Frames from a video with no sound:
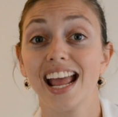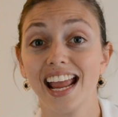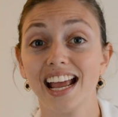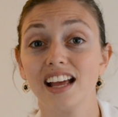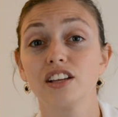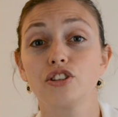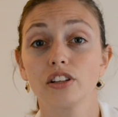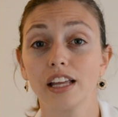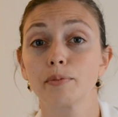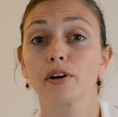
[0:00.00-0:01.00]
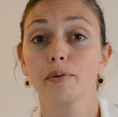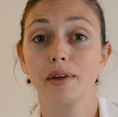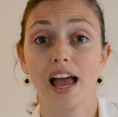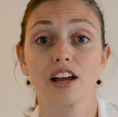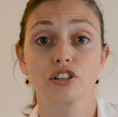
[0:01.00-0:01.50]
and your labor
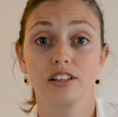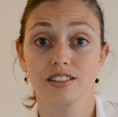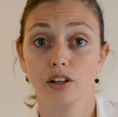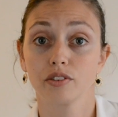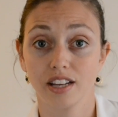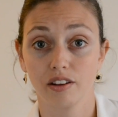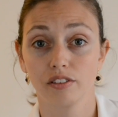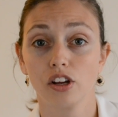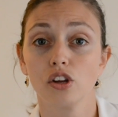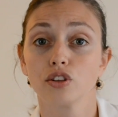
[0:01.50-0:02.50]
may actually slow down.